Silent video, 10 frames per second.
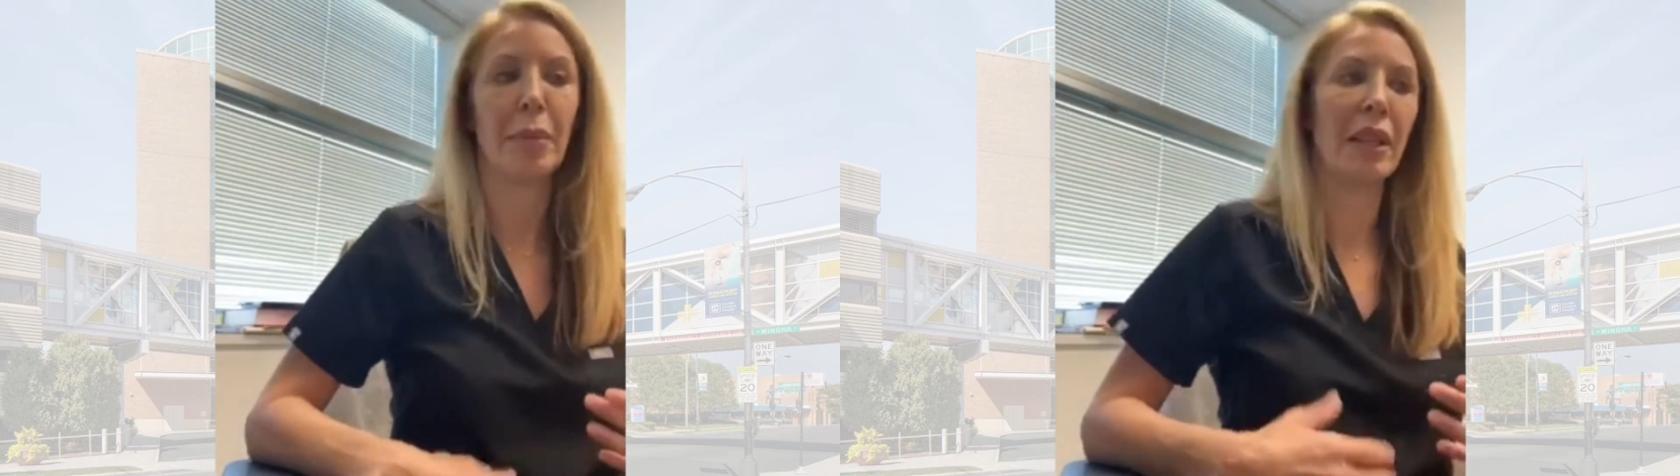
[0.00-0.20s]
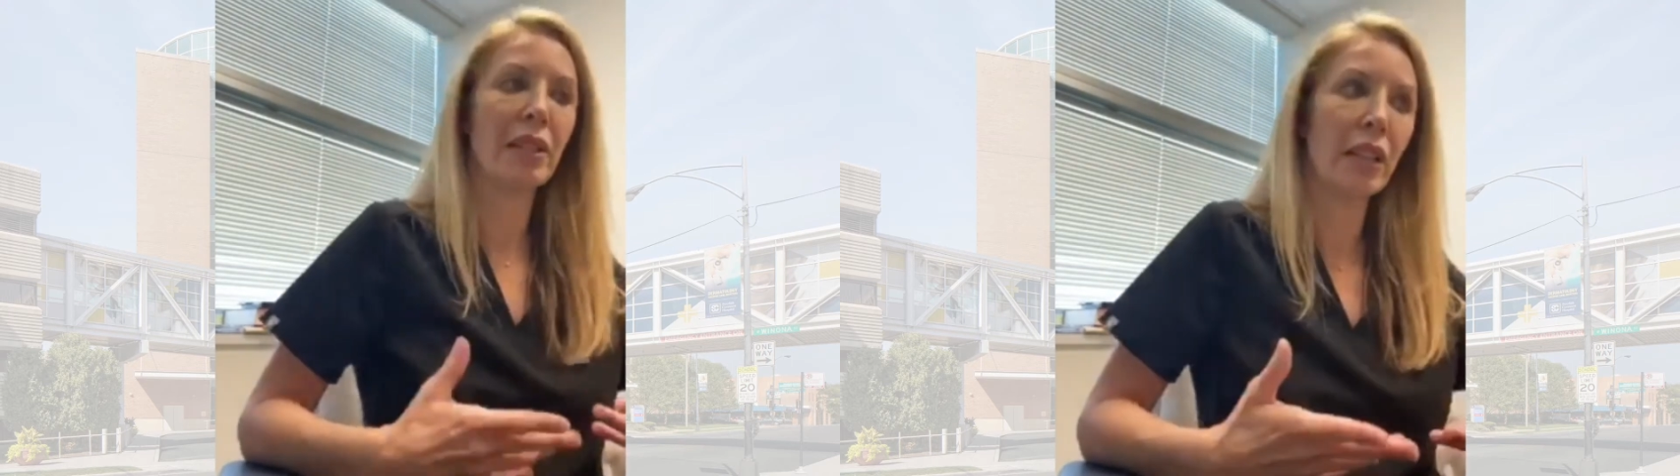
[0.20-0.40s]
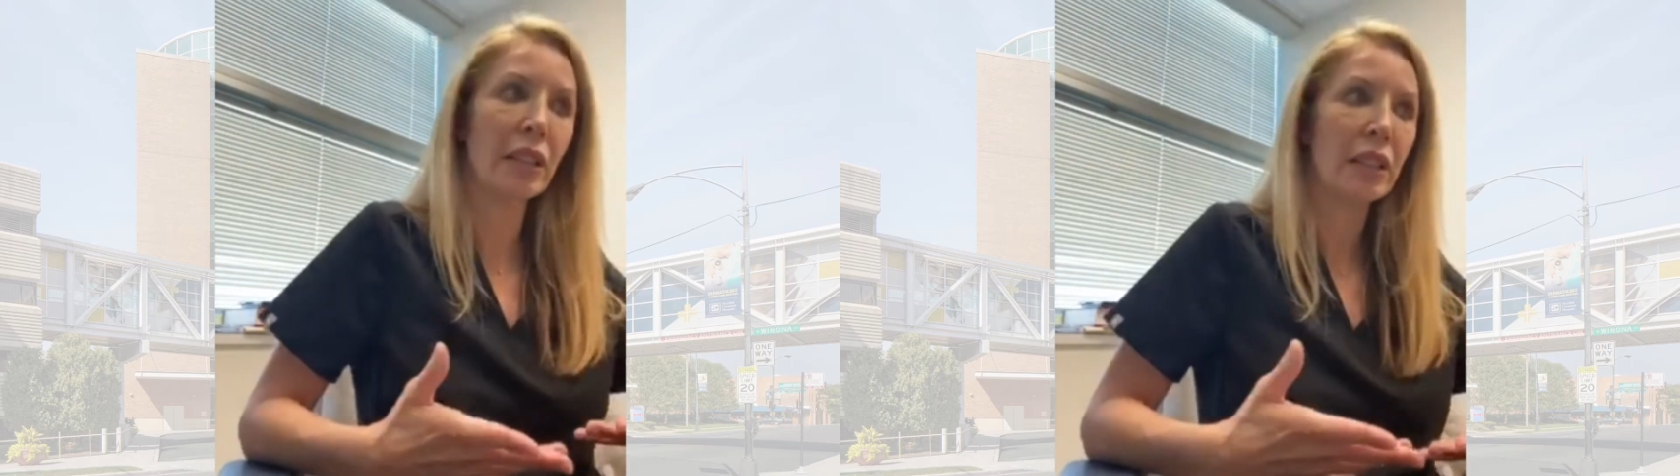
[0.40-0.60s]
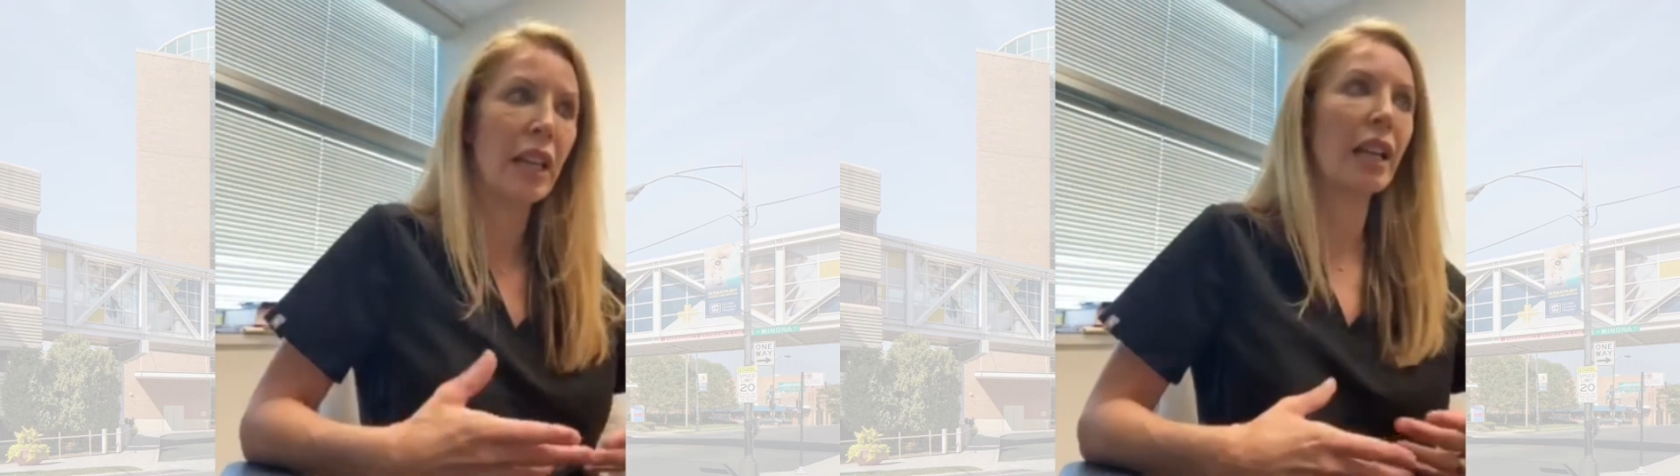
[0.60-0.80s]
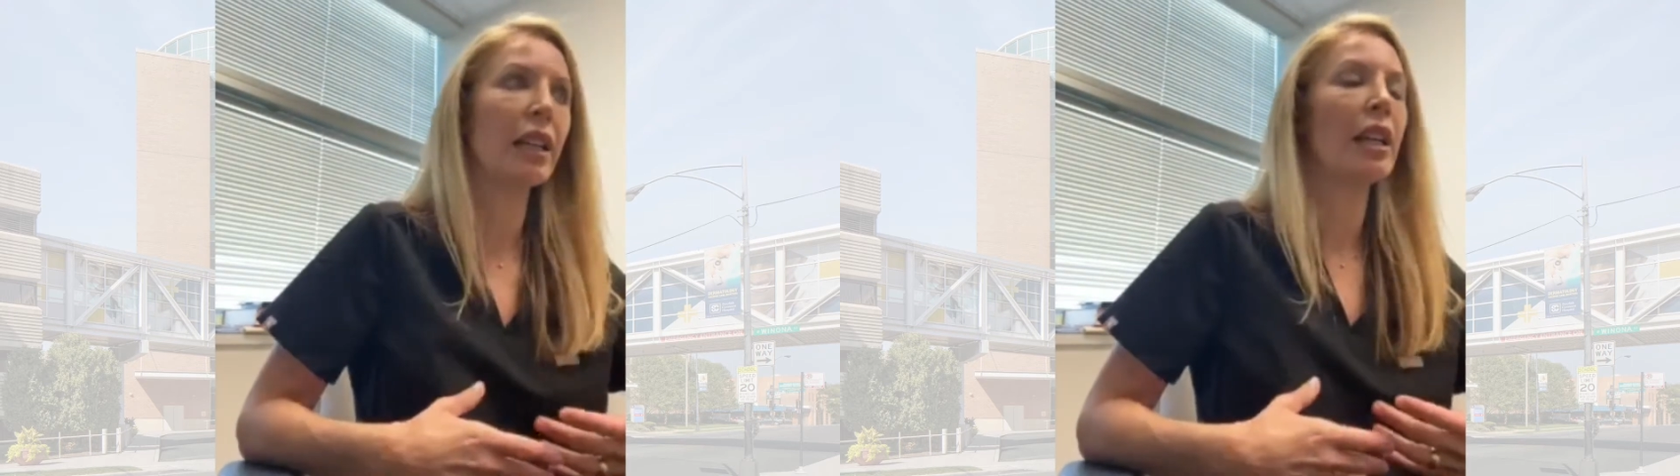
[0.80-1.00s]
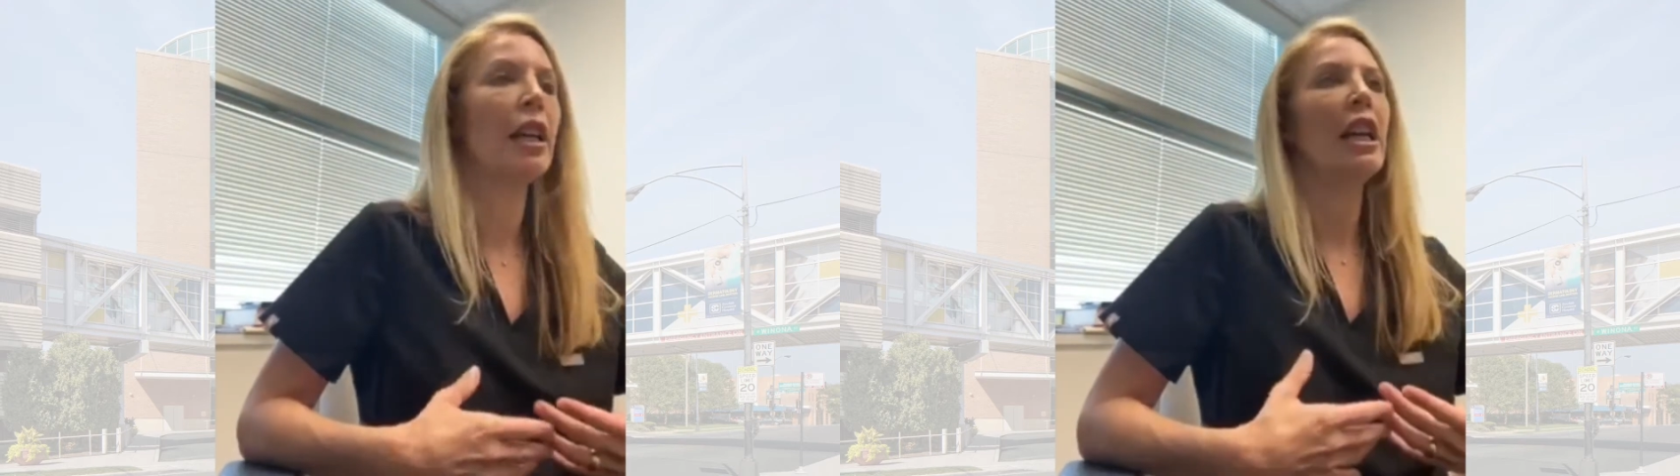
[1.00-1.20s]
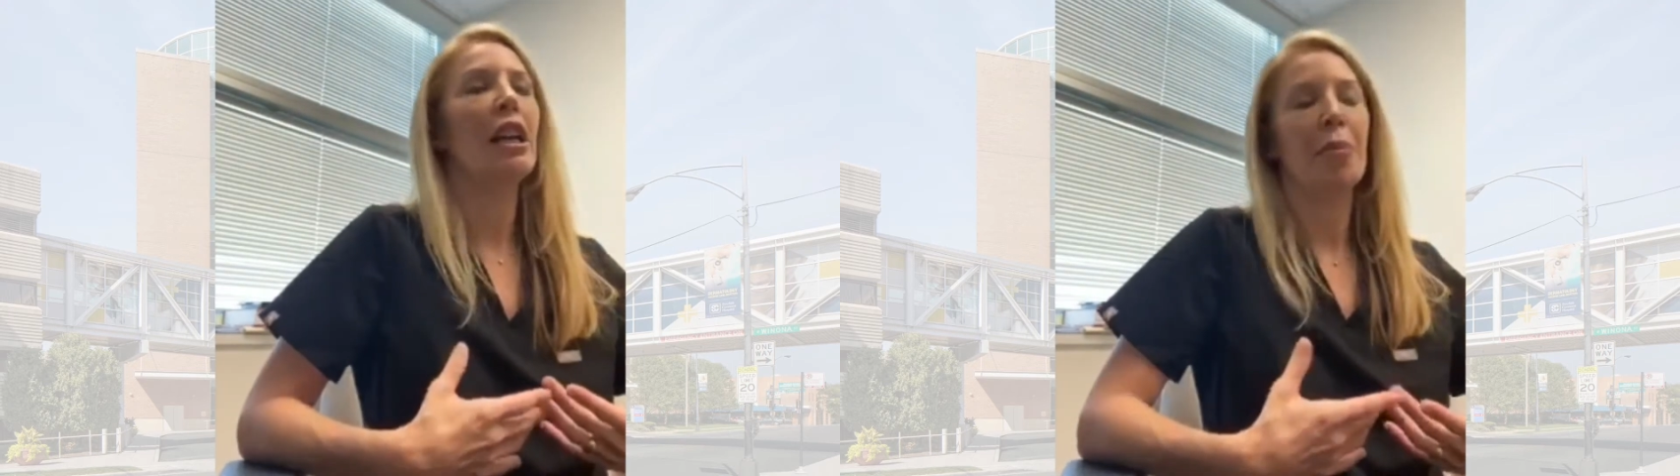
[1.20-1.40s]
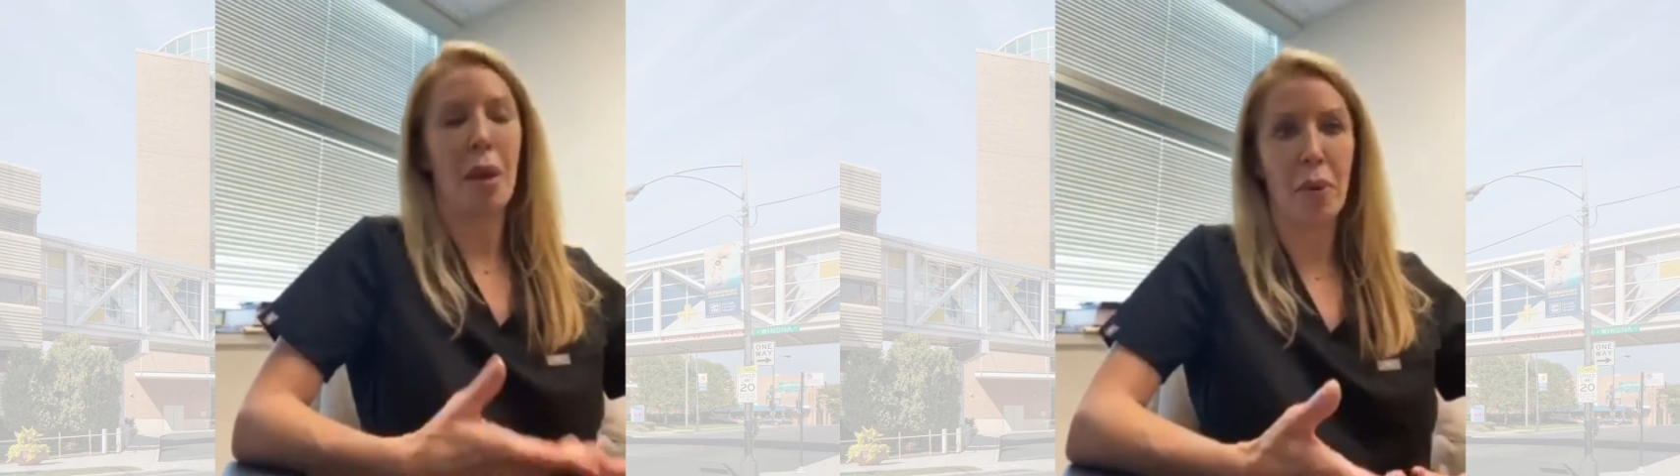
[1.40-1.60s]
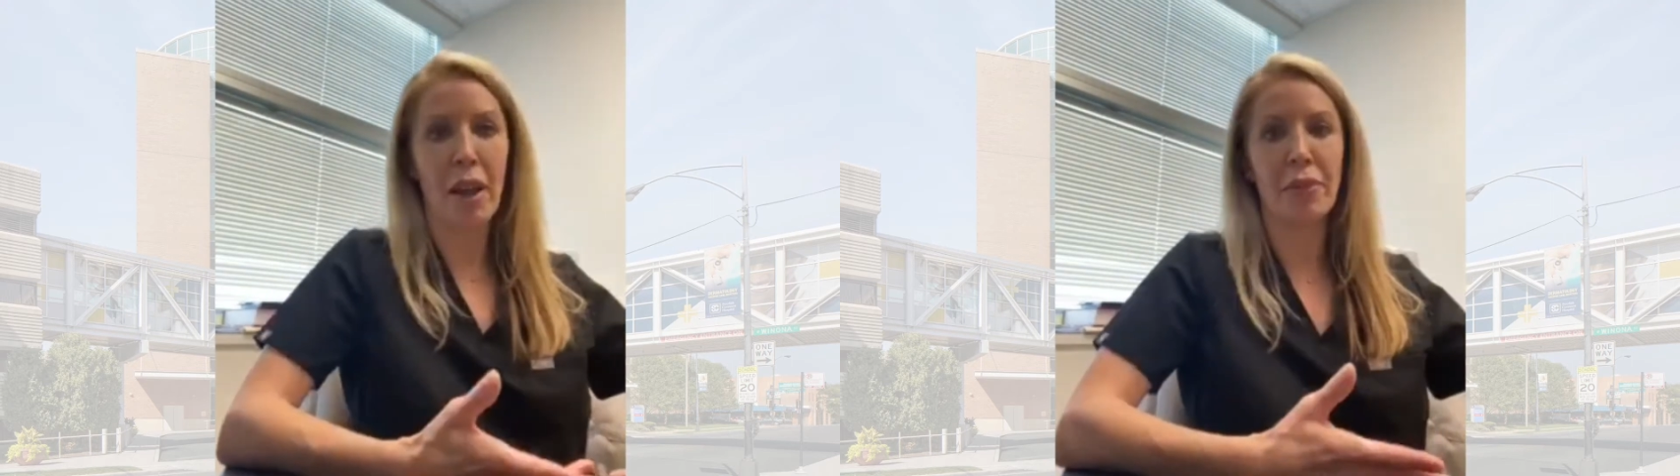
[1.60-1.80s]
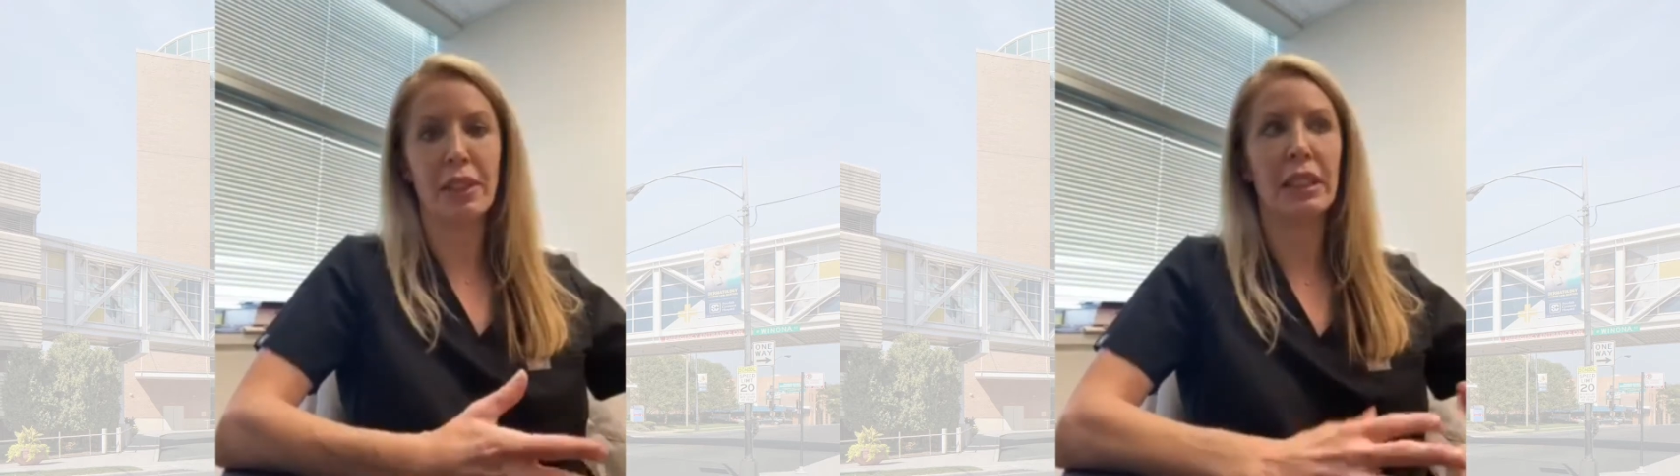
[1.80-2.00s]
my son's sick, my
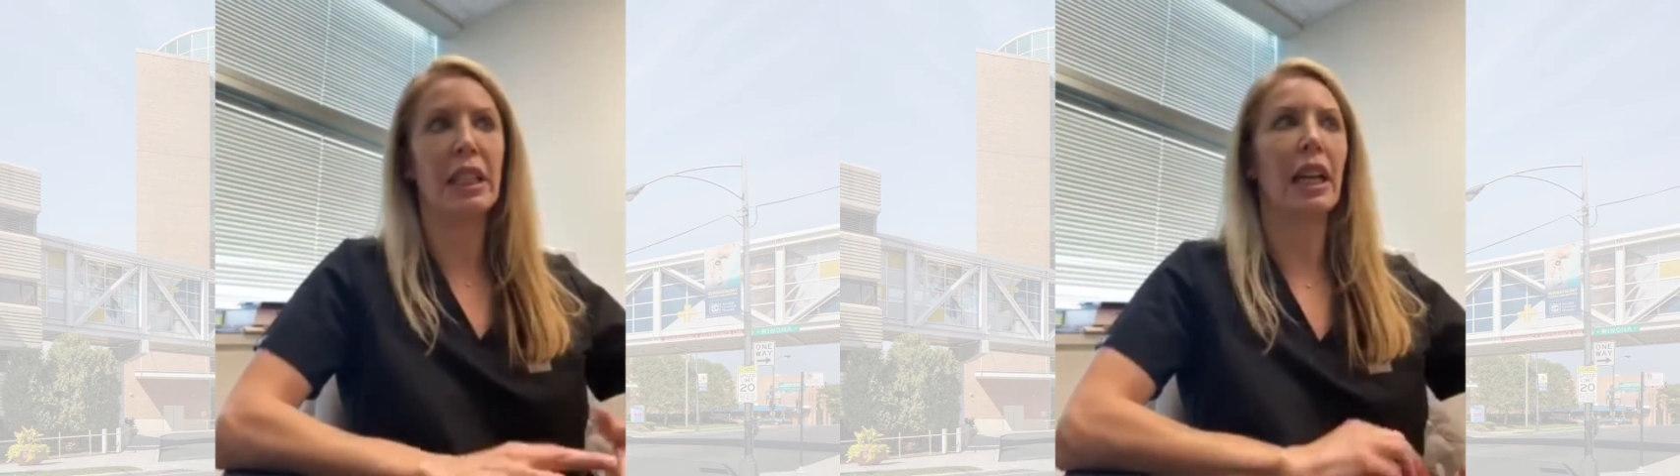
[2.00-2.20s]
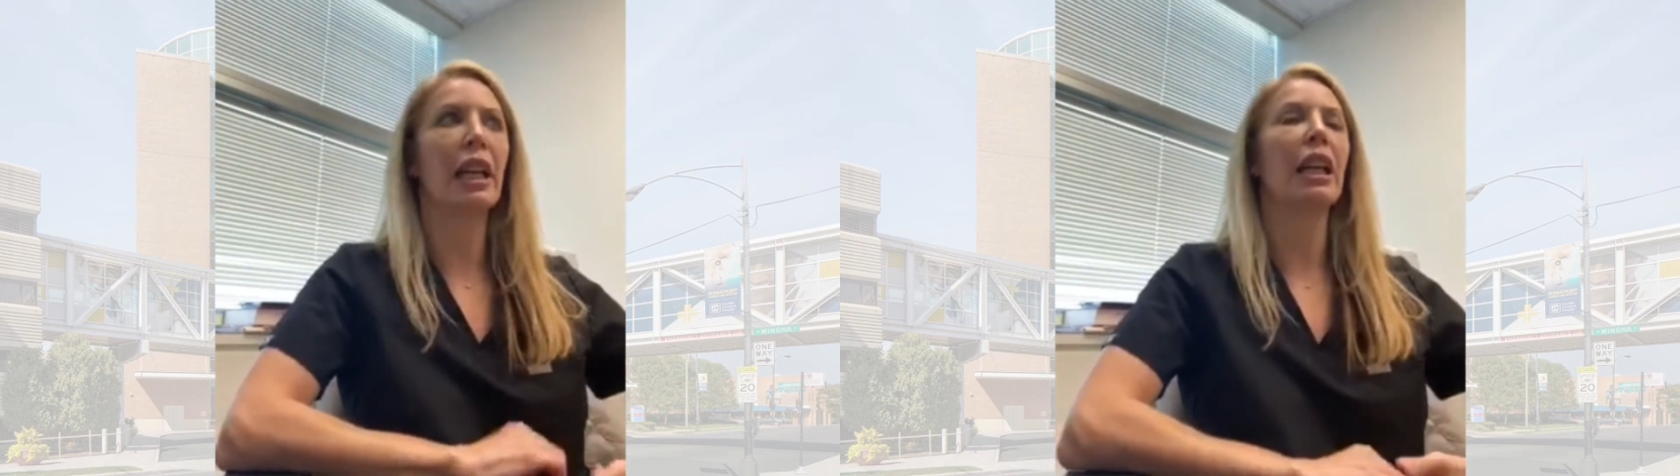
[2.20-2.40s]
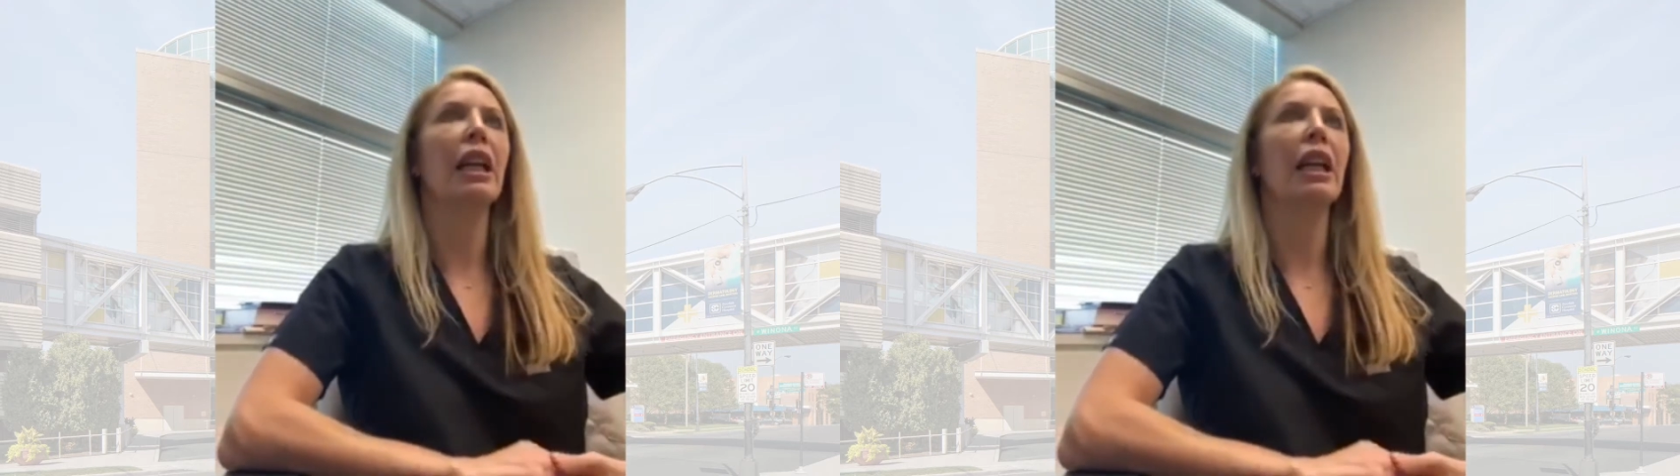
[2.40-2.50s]
wife is sick.